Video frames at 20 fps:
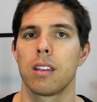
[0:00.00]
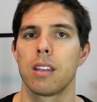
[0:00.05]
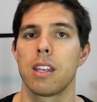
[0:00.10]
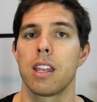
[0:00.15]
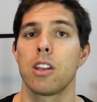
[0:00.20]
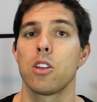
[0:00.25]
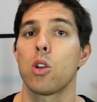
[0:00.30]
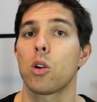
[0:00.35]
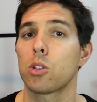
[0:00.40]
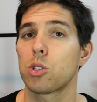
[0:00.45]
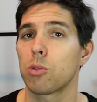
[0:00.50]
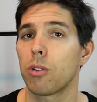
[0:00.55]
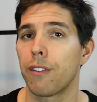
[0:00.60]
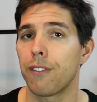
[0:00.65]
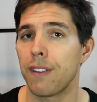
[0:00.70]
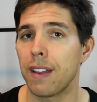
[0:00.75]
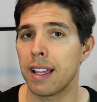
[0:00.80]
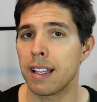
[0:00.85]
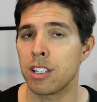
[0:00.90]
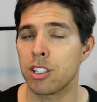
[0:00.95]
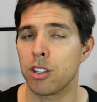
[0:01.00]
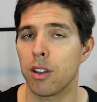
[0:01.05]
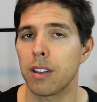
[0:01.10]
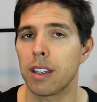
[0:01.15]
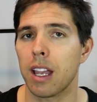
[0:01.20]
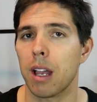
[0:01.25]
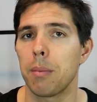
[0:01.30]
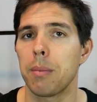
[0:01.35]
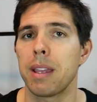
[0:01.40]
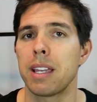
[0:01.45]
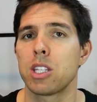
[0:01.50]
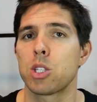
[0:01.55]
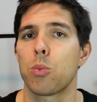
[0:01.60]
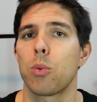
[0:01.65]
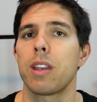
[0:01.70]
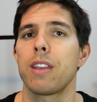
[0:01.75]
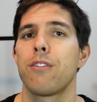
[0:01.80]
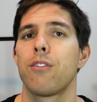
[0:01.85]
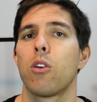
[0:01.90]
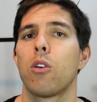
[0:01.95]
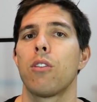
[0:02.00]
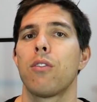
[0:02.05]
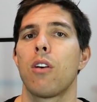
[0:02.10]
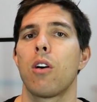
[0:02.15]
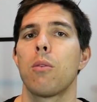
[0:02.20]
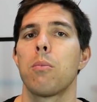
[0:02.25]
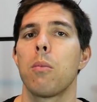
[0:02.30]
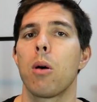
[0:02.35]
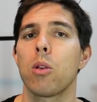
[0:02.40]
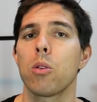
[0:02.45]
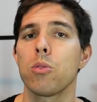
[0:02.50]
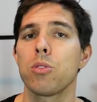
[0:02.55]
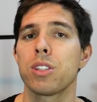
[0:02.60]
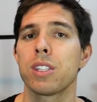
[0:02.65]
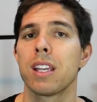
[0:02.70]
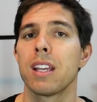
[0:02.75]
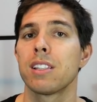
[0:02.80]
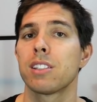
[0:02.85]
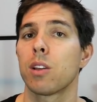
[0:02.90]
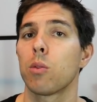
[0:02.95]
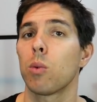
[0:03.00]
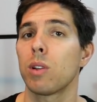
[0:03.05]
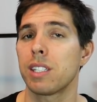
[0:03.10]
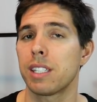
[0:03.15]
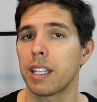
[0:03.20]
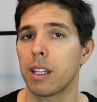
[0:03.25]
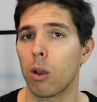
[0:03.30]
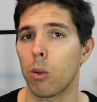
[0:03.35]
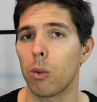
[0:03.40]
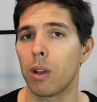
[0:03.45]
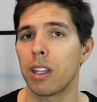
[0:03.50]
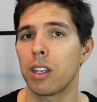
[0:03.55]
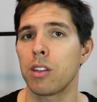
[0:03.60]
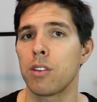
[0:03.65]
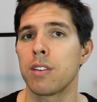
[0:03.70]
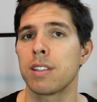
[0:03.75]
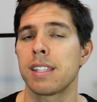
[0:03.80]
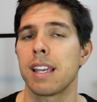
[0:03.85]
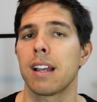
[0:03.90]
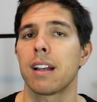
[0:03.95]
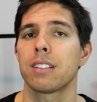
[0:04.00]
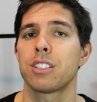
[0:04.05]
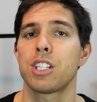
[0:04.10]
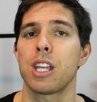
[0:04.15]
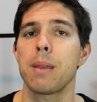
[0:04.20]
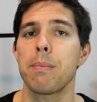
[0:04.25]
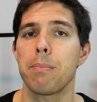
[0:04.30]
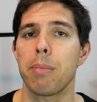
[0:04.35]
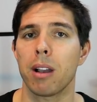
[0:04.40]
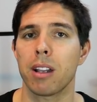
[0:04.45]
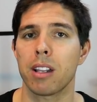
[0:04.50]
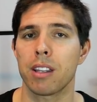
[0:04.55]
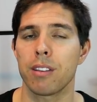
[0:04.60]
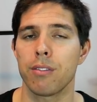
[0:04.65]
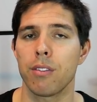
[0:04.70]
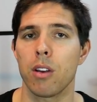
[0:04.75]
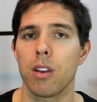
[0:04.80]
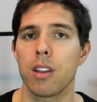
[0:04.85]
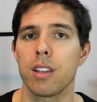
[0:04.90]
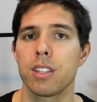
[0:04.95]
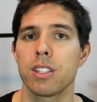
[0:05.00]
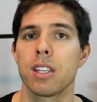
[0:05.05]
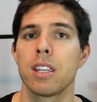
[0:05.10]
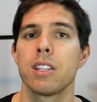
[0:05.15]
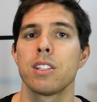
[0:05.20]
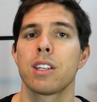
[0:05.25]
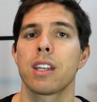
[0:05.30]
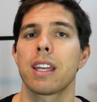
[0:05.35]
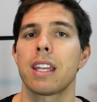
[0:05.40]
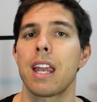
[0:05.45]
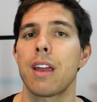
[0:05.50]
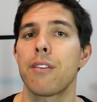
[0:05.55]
Now Noctua fans don't come in 24 volt models, so once again we're going to use our cheap buck converters to get